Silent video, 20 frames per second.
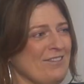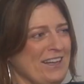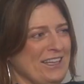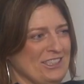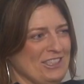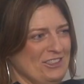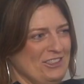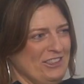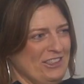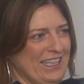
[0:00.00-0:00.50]

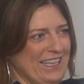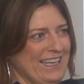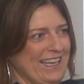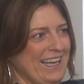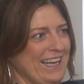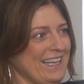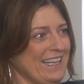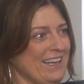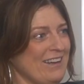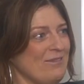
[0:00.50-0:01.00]
imagine you getting
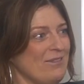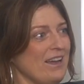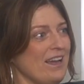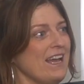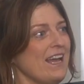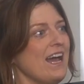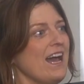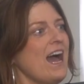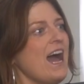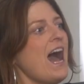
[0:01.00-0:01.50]
angry about
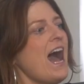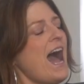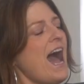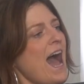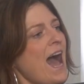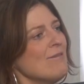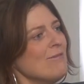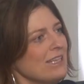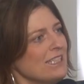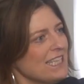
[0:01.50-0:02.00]

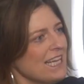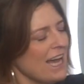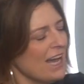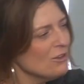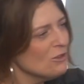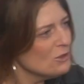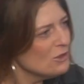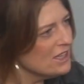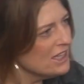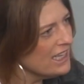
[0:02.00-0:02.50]
anything. Amanda, I
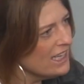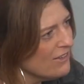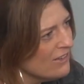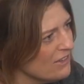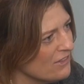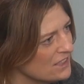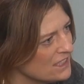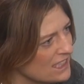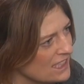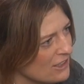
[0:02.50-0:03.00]
don't think I've
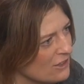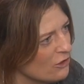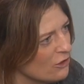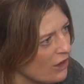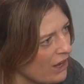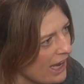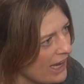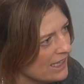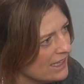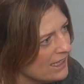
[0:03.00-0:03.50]
ever seen you
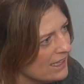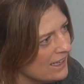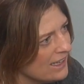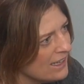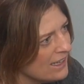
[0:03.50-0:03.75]
angry.